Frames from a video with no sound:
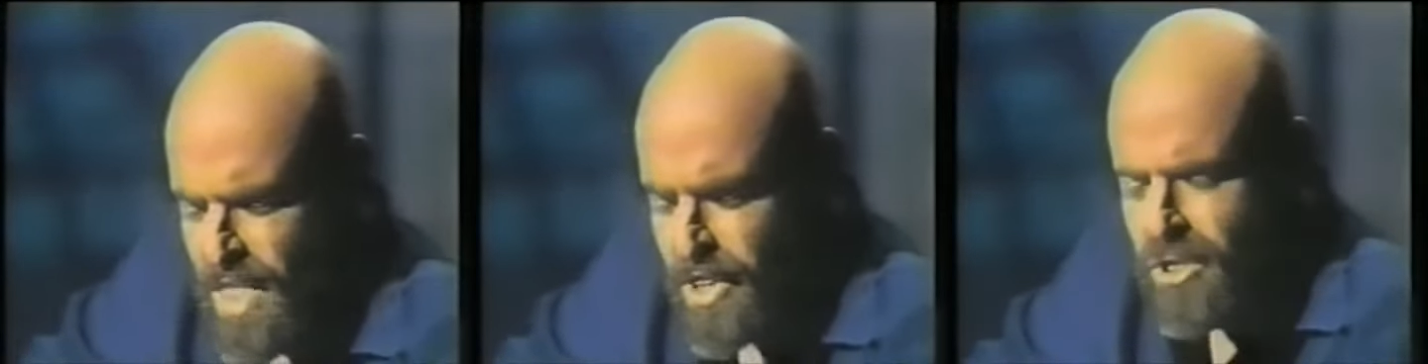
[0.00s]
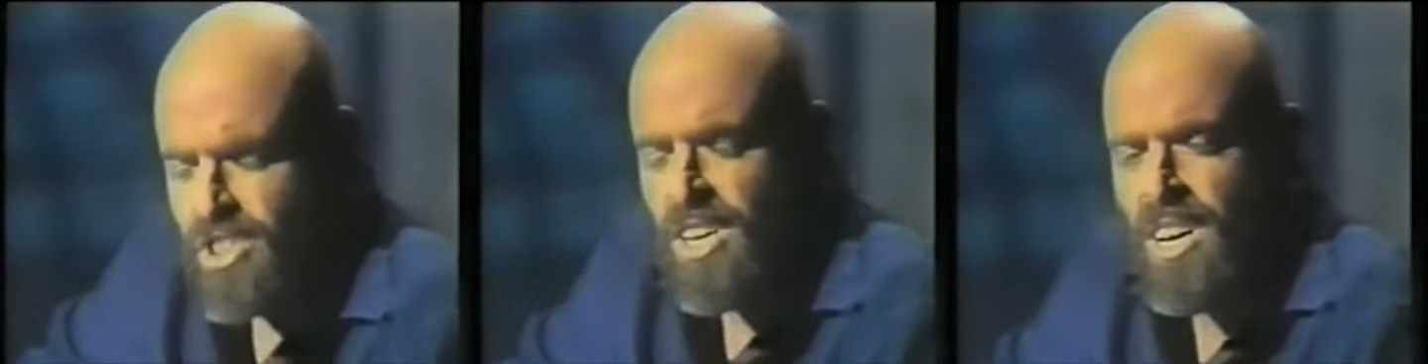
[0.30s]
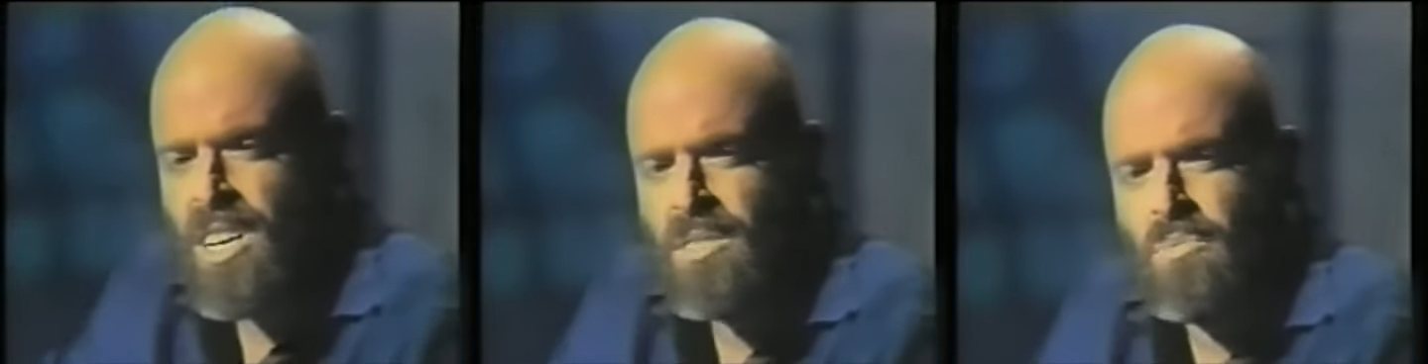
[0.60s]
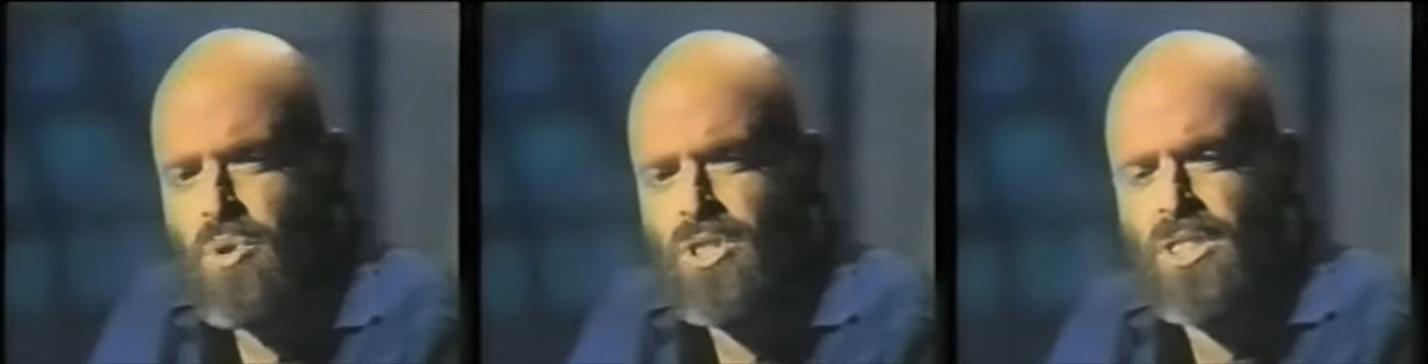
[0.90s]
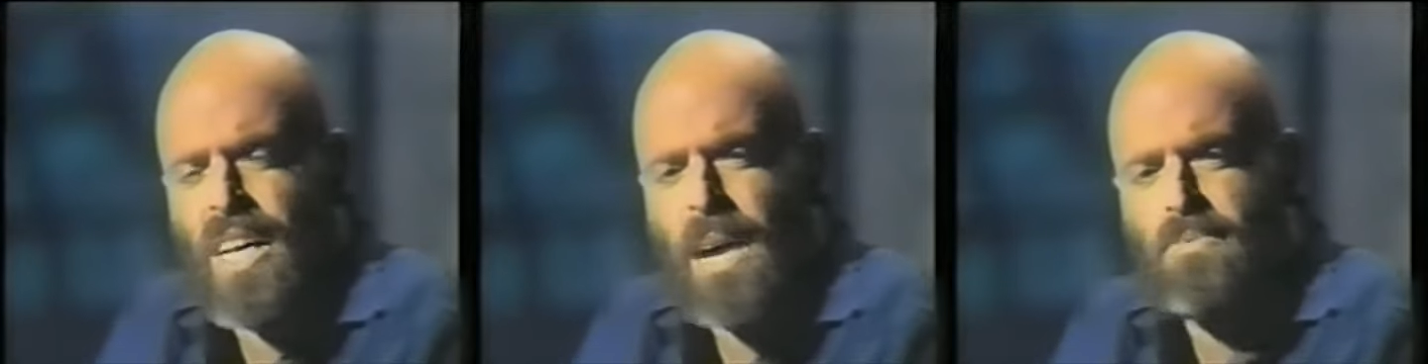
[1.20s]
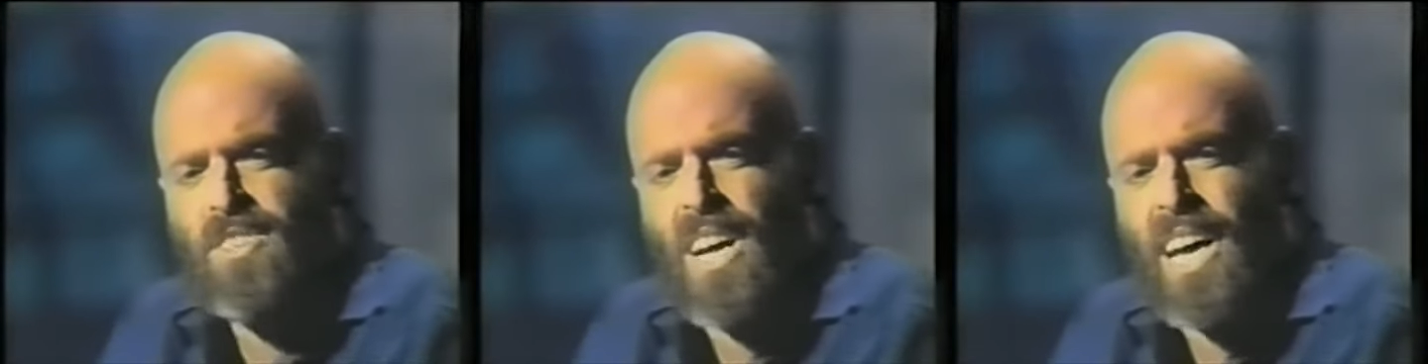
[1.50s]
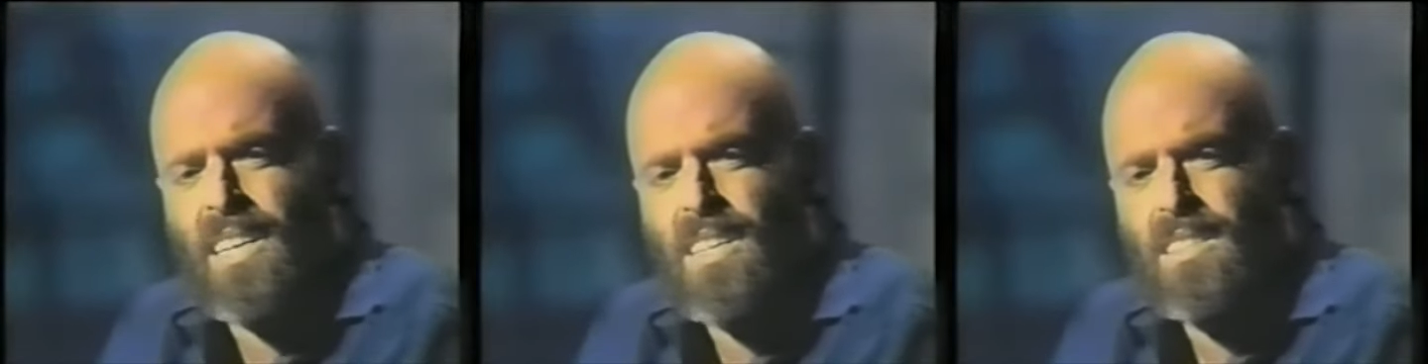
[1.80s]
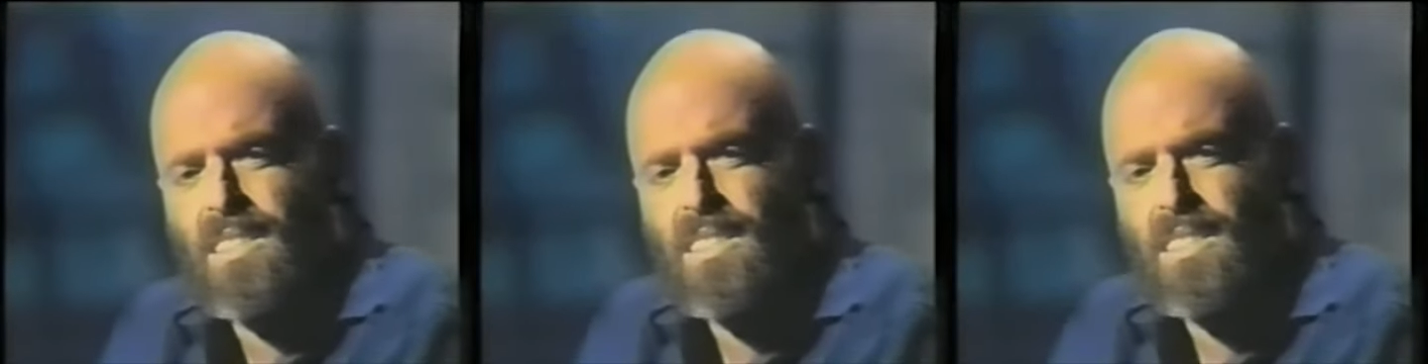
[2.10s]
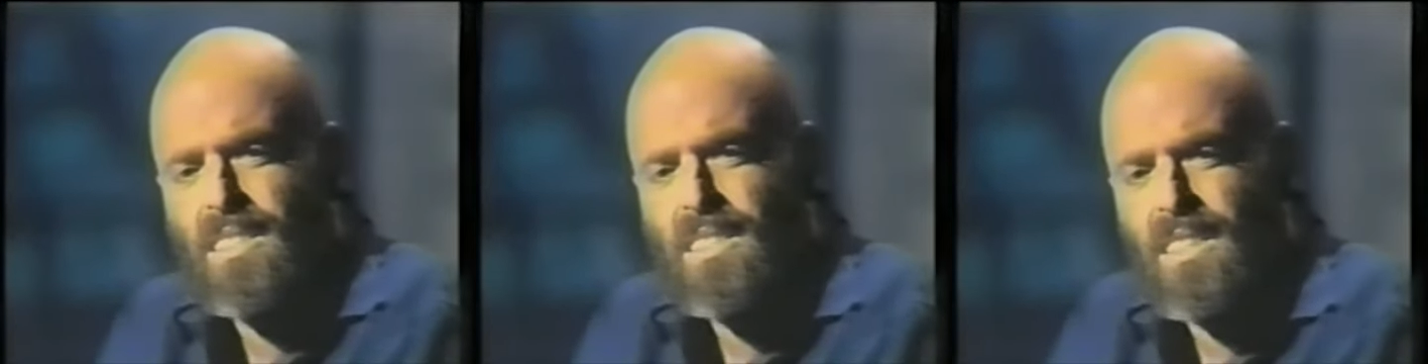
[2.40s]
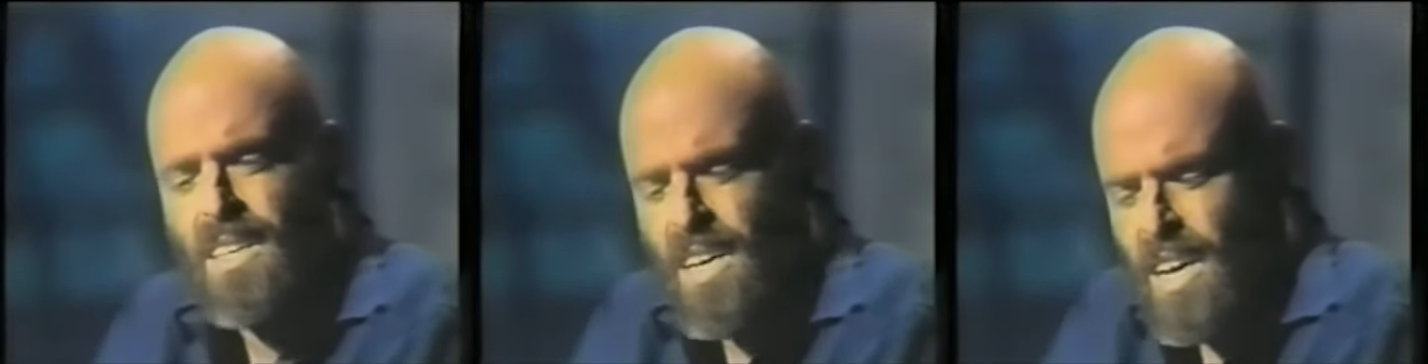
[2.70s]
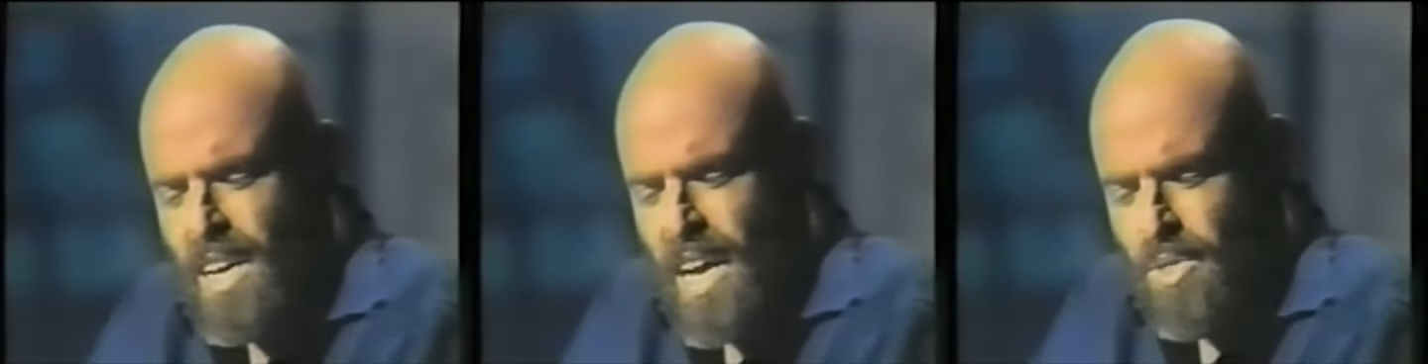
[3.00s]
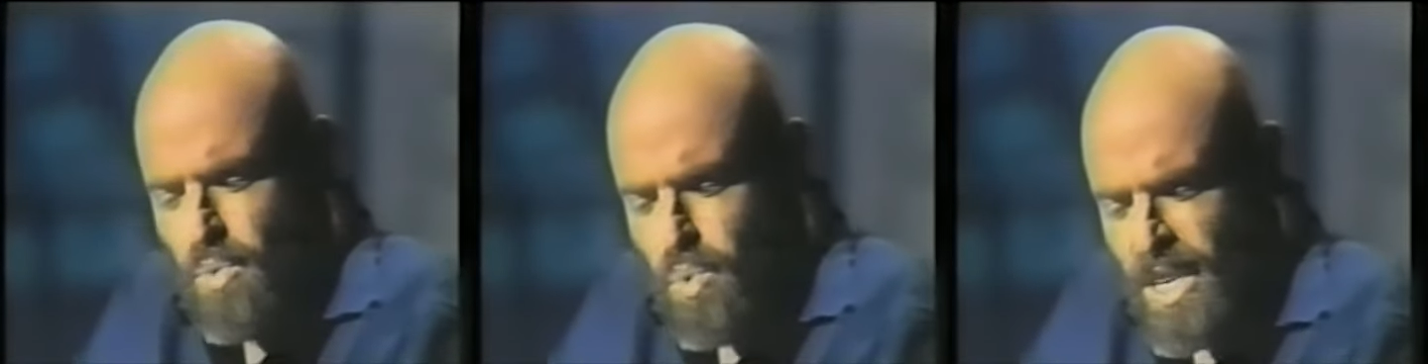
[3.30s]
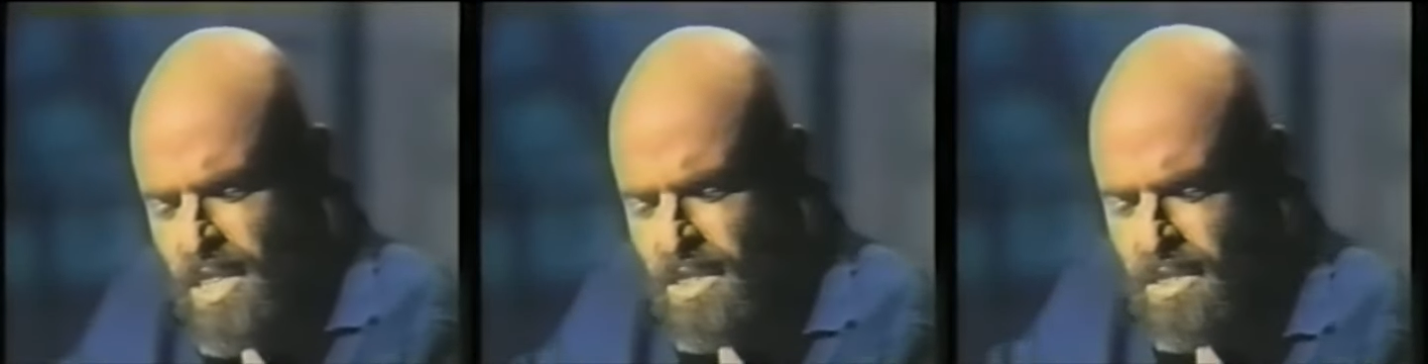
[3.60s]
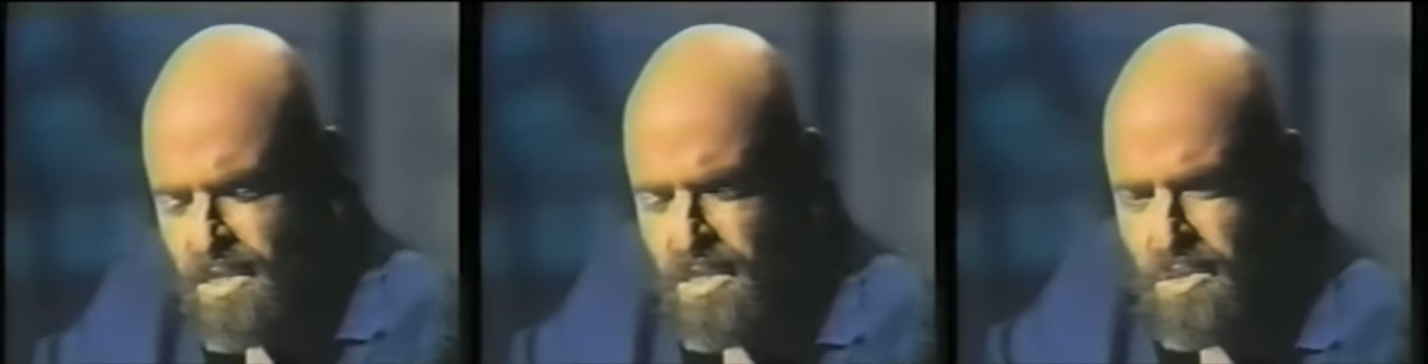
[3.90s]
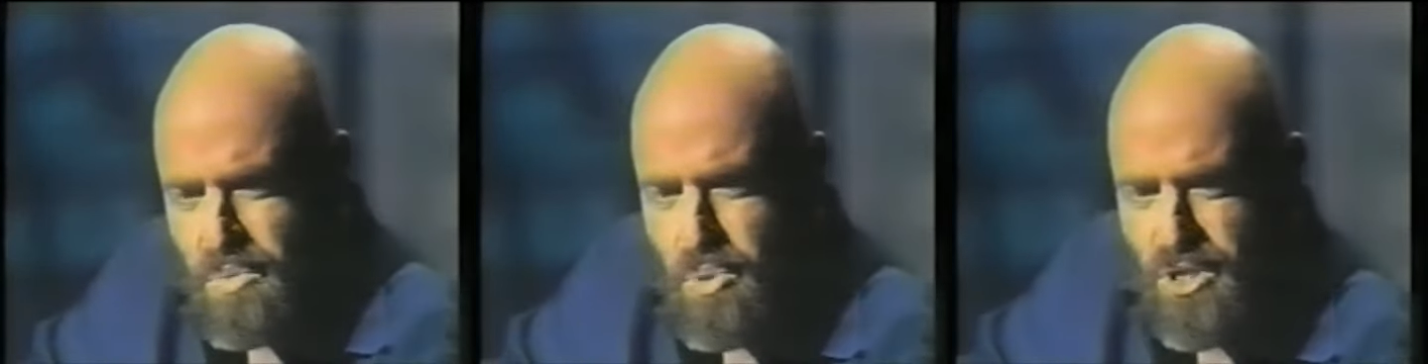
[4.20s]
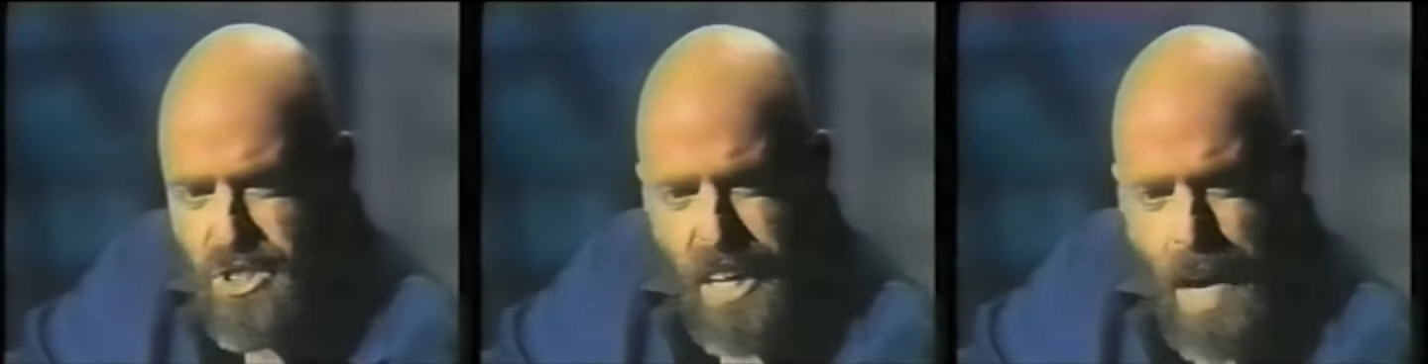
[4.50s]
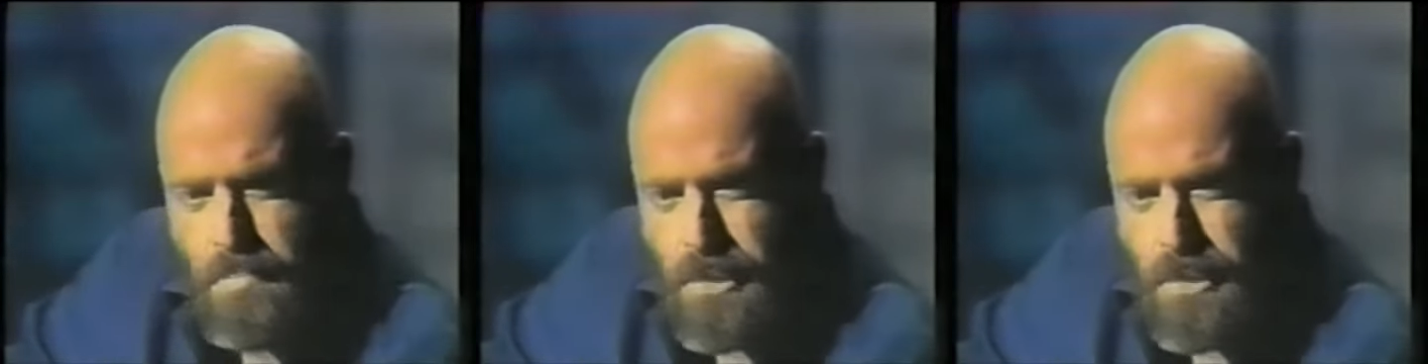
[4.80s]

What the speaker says: The sun would stop shining, and the wind would stop